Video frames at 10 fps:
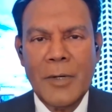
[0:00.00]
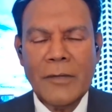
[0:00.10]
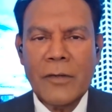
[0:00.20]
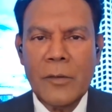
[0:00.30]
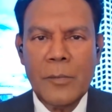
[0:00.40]

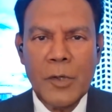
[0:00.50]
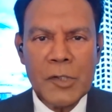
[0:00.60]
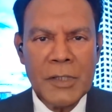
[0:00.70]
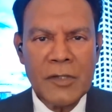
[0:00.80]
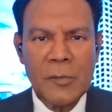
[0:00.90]
President
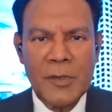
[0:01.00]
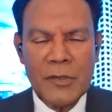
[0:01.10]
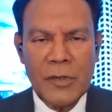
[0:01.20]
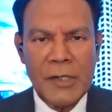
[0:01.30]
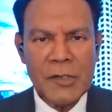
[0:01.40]
Bush and his
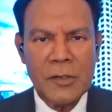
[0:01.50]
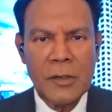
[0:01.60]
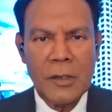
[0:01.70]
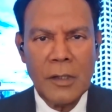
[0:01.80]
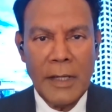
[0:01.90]

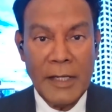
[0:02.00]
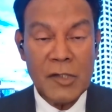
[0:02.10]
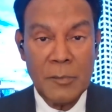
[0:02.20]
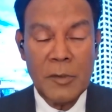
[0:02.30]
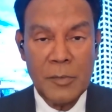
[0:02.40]
administration,
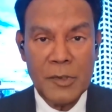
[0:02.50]
H.W.